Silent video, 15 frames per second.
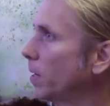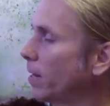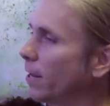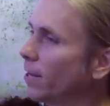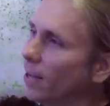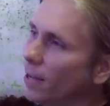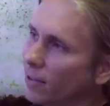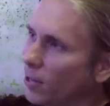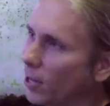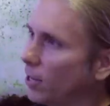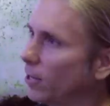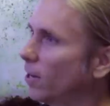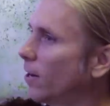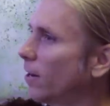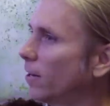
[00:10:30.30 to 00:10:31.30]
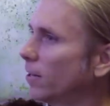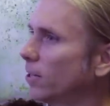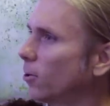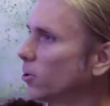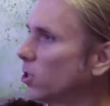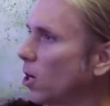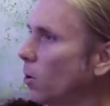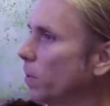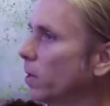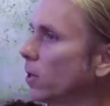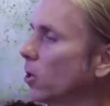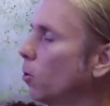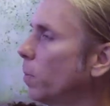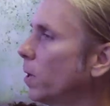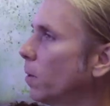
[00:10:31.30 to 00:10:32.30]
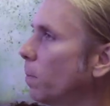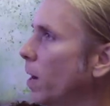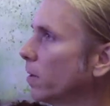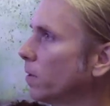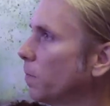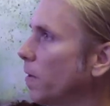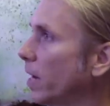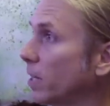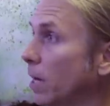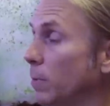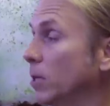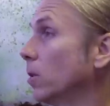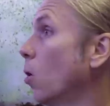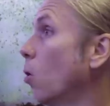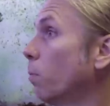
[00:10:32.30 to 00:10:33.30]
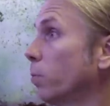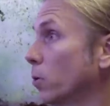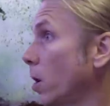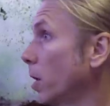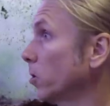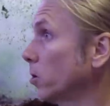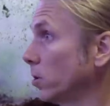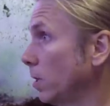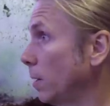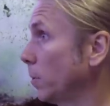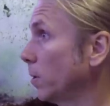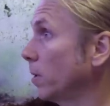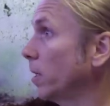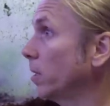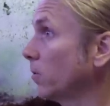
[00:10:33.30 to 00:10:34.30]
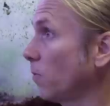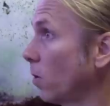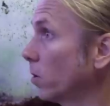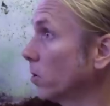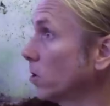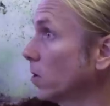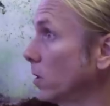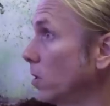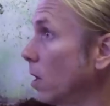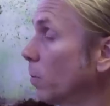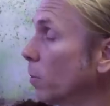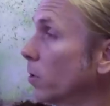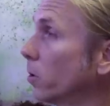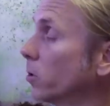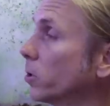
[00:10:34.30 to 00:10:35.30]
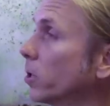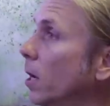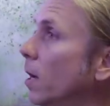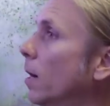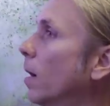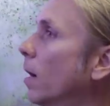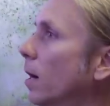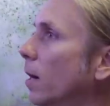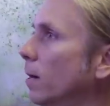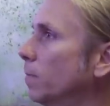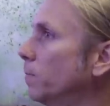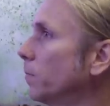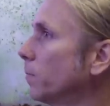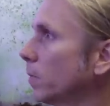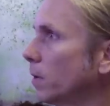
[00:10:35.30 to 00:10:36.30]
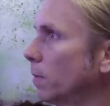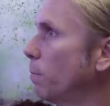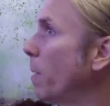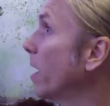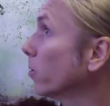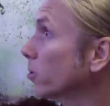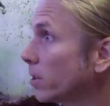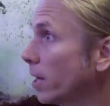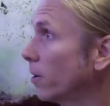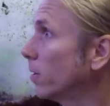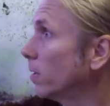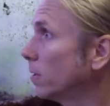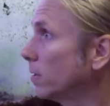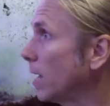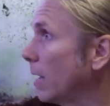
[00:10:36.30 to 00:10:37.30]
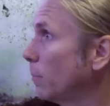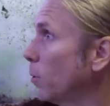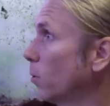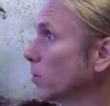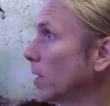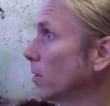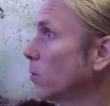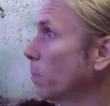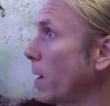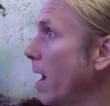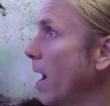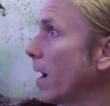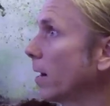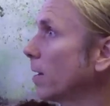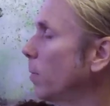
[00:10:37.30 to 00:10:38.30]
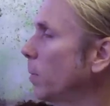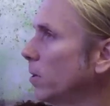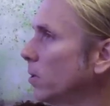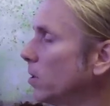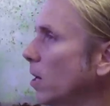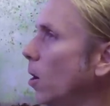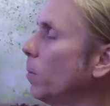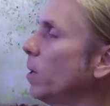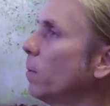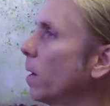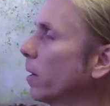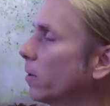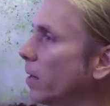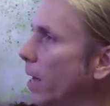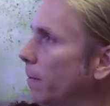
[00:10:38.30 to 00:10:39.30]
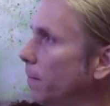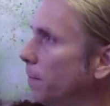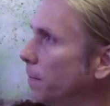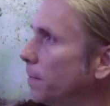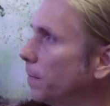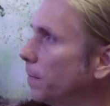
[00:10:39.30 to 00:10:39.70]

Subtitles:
I mean, they you know, tell me a little bit about the fact. I mean, low production typically as far as the numbers. Males carry the tadpoles on their back. I mean, tell me about that.